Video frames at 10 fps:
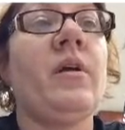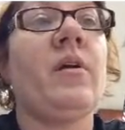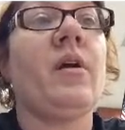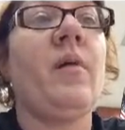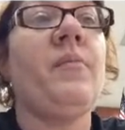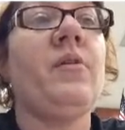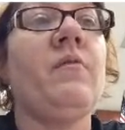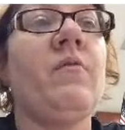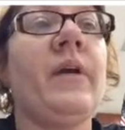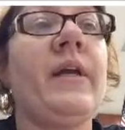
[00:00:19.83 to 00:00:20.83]
a couple
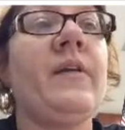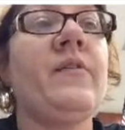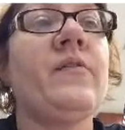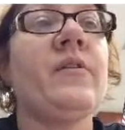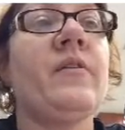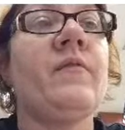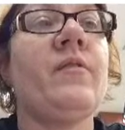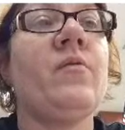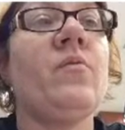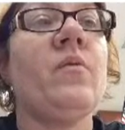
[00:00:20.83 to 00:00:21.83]
of ways if
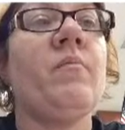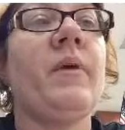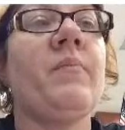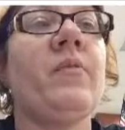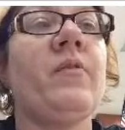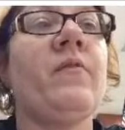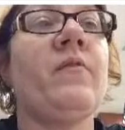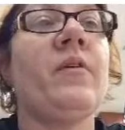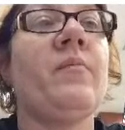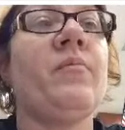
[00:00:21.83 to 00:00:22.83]
you remember
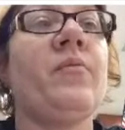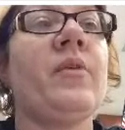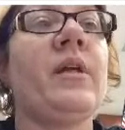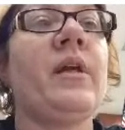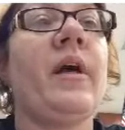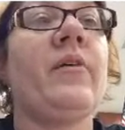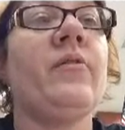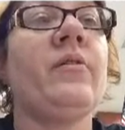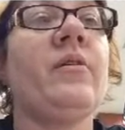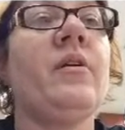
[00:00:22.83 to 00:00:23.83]
from
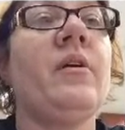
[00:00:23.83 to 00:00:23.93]
pre-calc.